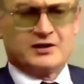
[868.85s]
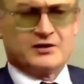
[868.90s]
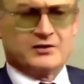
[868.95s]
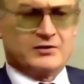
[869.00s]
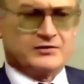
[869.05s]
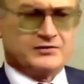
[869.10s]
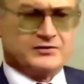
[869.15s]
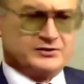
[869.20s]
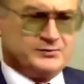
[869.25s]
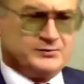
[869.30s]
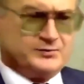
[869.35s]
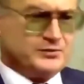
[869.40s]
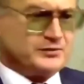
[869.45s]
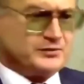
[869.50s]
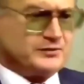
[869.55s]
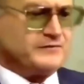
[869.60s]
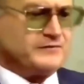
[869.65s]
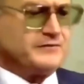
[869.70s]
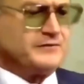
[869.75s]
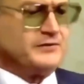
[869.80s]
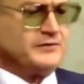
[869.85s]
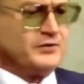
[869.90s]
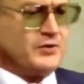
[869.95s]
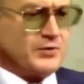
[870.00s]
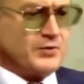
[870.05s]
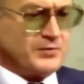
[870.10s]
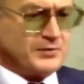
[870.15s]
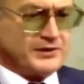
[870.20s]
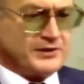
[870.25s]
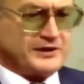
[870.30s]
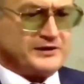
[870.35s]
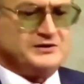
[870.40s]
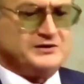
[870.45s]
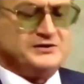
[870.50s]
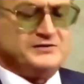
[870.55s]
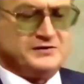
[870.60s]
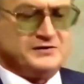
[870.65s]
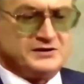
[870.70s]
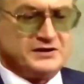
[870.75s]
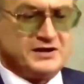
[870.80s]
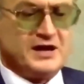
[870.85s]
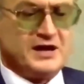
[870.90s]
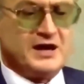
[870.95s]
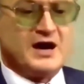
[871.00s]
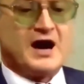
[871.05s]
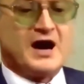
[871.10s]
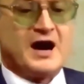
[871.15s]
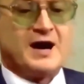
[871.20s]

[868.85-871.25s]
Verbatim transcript: and all this beautiful, noble activity.